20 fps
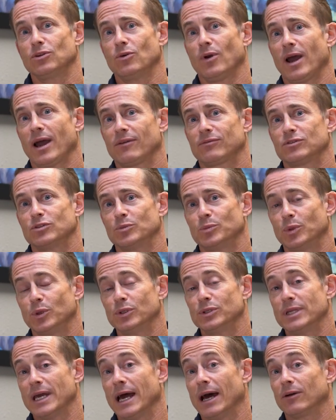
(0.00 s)
you have to
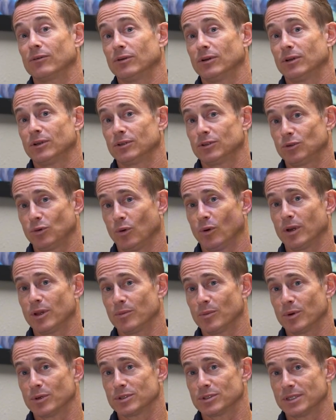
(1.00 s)
put down
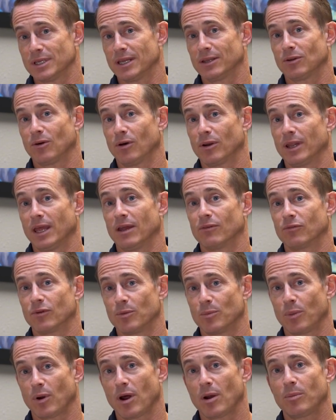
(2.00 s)
20% on every
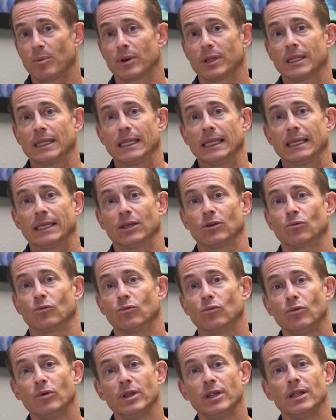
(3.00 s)
property, it
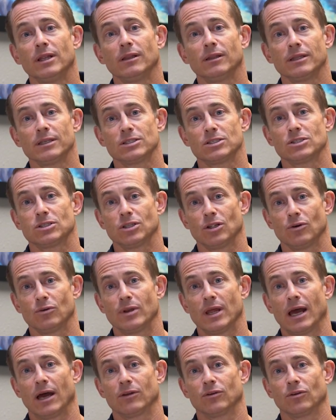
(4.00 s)
can really slow
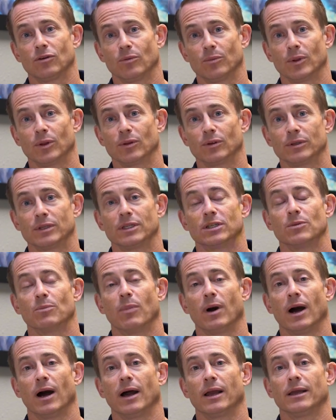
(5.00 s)
down your ability to
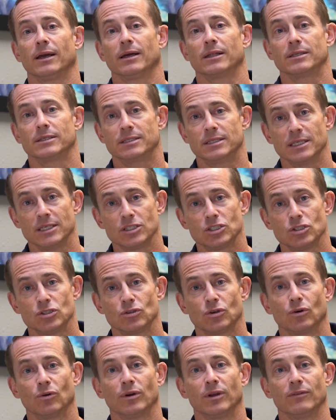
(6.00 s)
buy
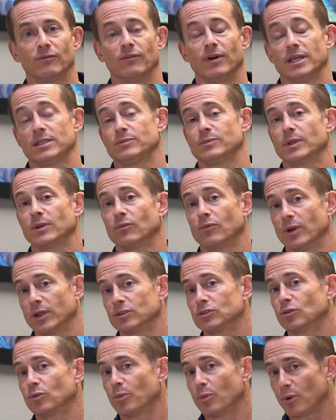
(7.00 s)
additional investment
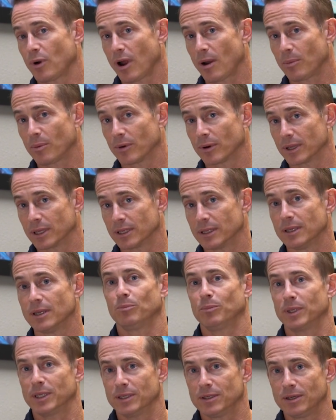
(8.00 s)
rental property
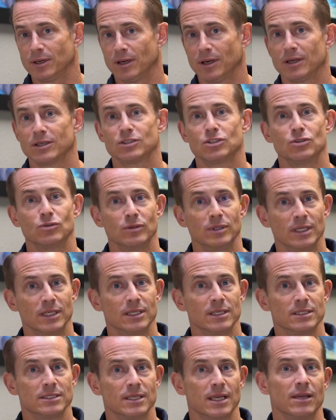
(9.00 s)
because you need
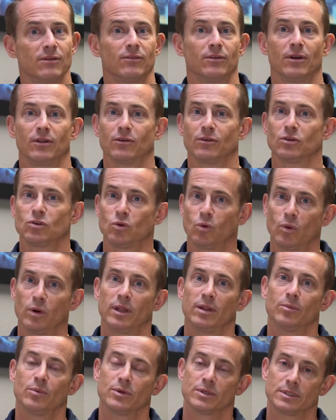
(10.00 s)
to save another
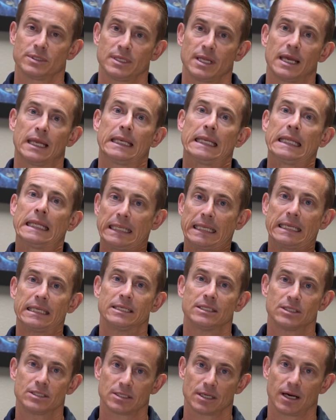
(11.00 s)
20%
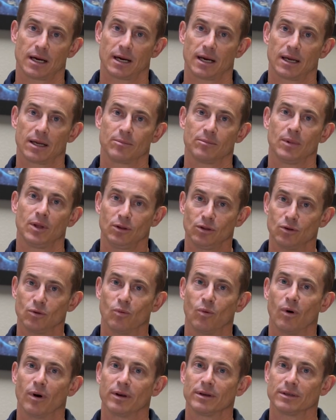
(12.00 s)
each time you
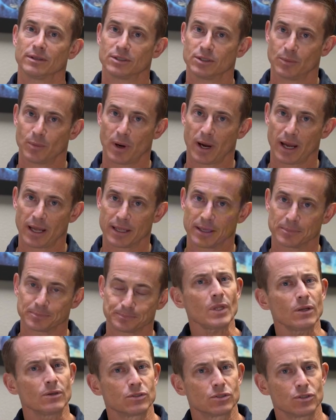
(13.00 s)
want to buy it.
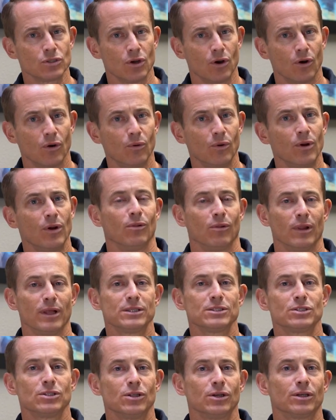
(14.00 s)
So
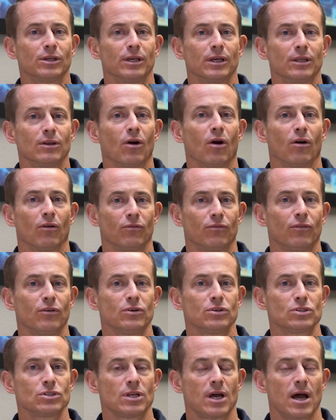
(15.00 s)
let's look at our
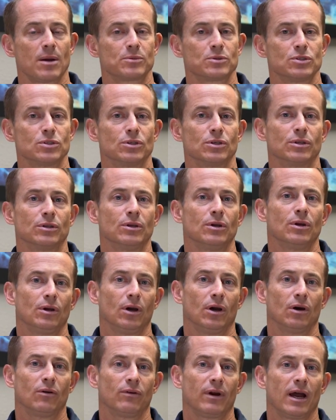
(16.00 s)
first option
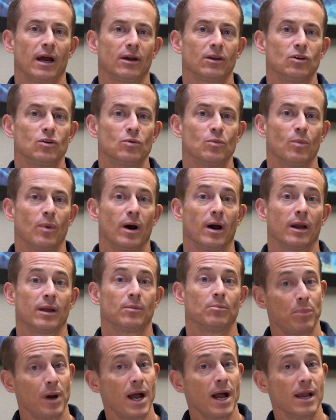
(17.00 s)
of how you
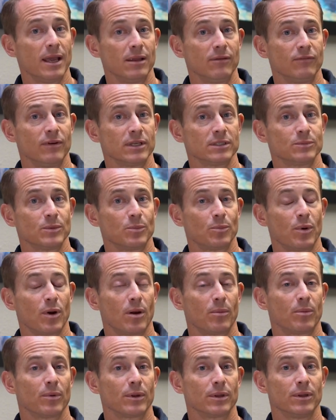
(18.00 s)
might buy investment
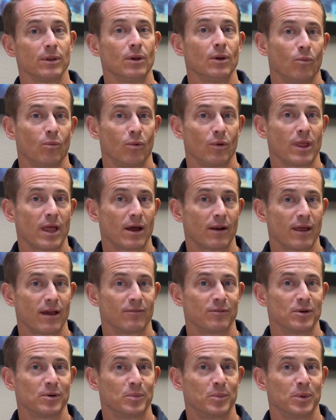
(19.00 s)
property without
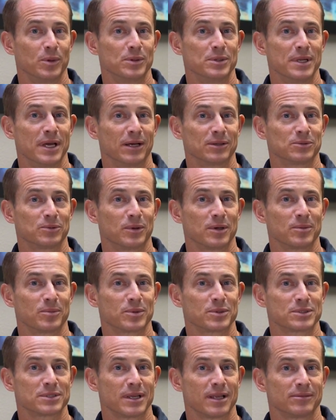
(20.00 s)
having to put down
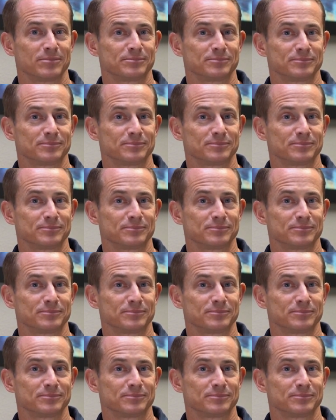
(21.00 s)
20%.